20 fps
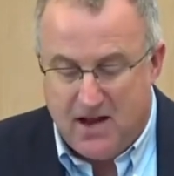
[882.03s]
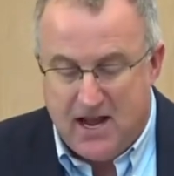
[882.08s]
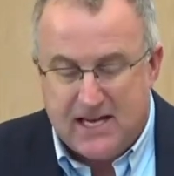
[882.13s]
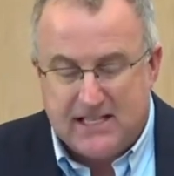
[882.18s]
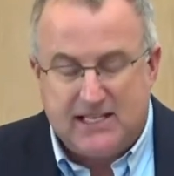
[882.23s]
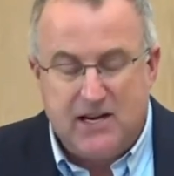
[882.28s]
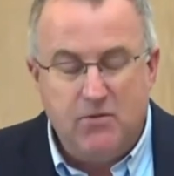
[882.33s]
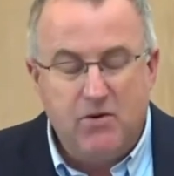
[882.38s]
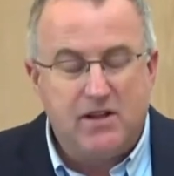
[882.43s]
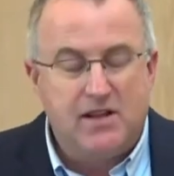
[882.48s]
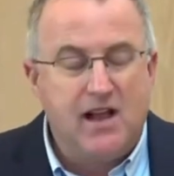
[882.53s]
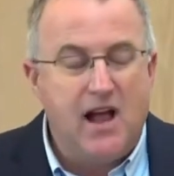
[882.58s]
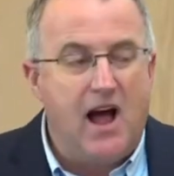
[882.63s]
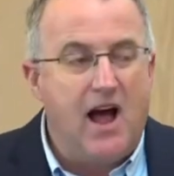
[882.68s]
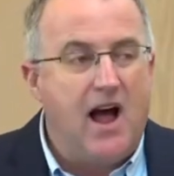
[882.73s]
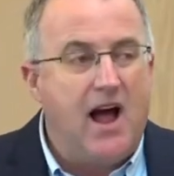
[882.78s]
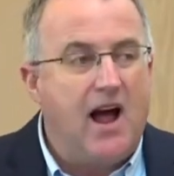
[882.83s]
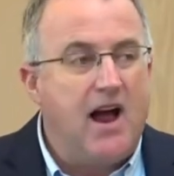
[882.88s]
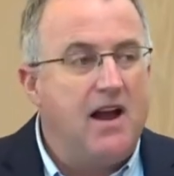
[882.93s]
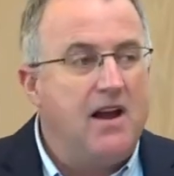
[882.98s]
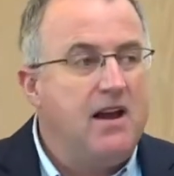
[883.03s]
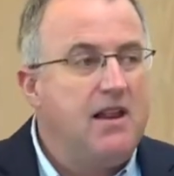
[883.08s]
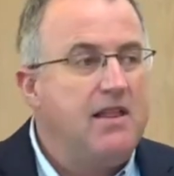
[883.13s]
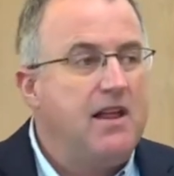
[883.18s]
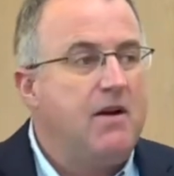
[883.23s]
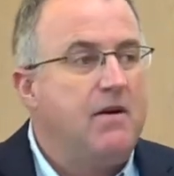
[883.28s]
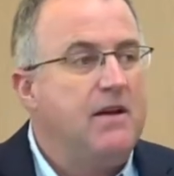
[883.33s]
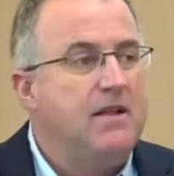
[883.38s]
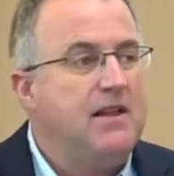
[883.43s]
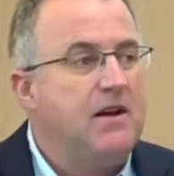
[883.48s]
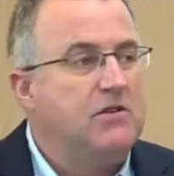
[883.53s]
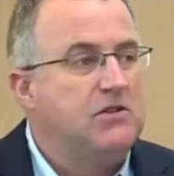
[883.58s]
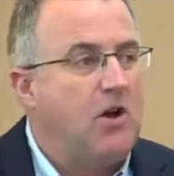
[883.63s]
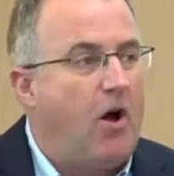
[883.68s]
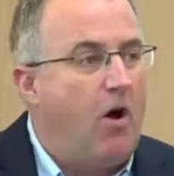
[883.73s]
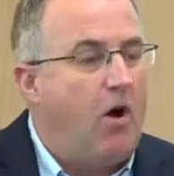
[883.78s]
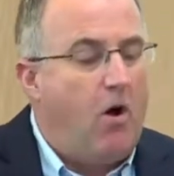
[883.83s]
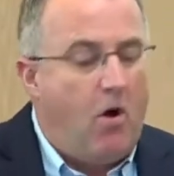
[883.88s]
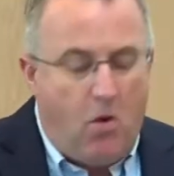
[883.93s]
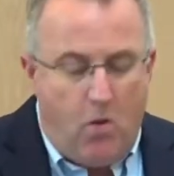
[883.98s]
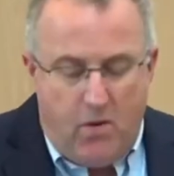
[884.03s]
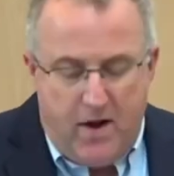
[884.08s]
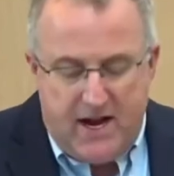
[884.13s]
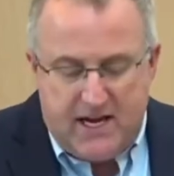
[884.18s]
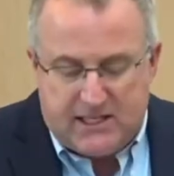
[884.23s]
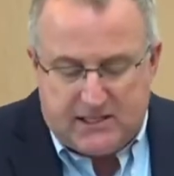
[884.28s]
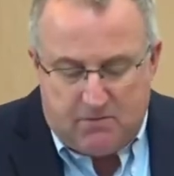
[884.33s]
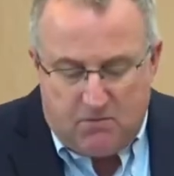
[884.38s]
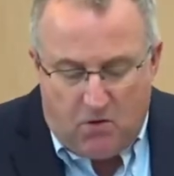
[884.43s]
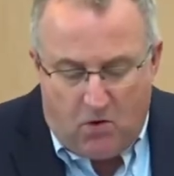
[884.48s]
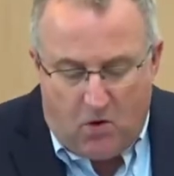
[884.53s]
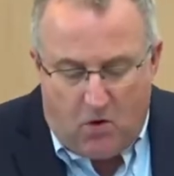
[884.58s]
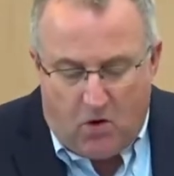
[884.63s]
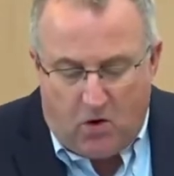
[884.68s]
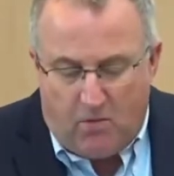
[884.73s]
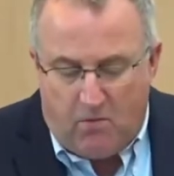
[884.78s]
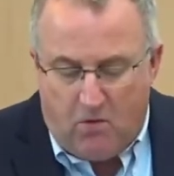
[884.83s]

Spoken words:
See, with God, there's always more,